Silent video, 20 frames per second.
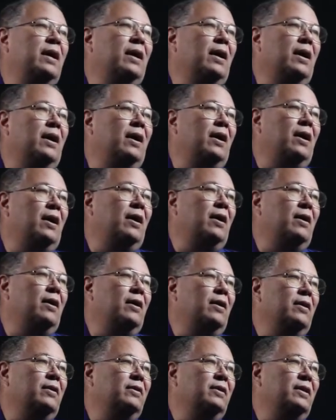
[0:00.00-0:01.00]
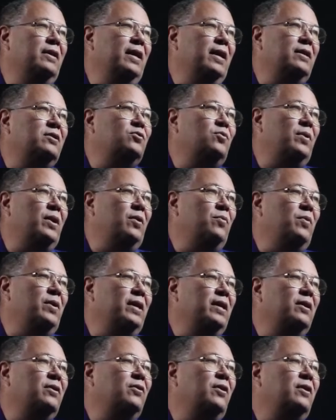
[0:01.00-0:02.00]
The next one I want
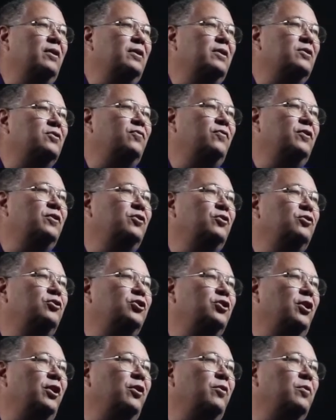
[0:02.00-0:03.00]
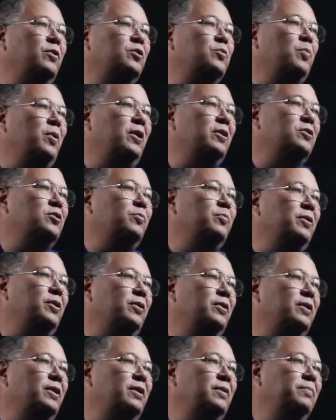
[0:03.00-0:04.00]
to hit on is fiduciary
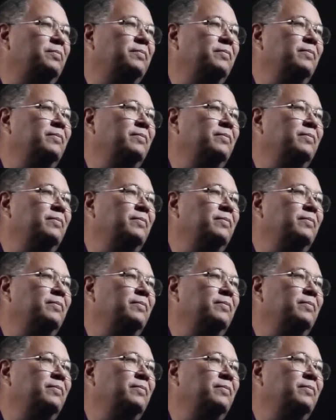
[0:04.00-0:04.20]
responsibility.